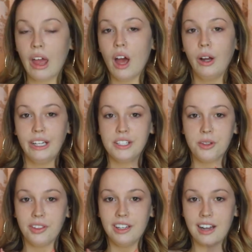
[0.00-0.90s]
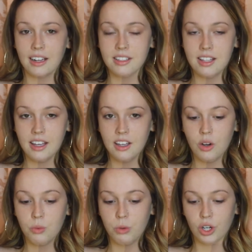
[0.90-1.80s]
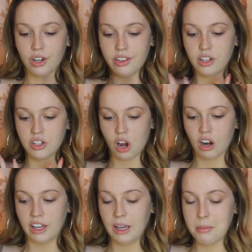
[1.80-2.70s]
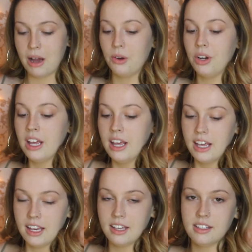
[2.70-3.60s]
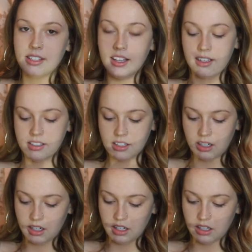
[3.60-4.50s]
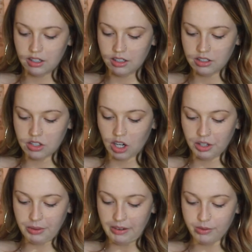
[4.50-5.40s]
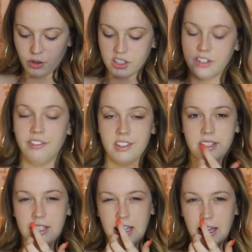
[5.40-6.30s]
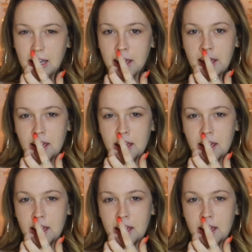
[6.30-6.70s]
Okay, so the next thing worth talking about is this Tarte Rainforest of the Sea,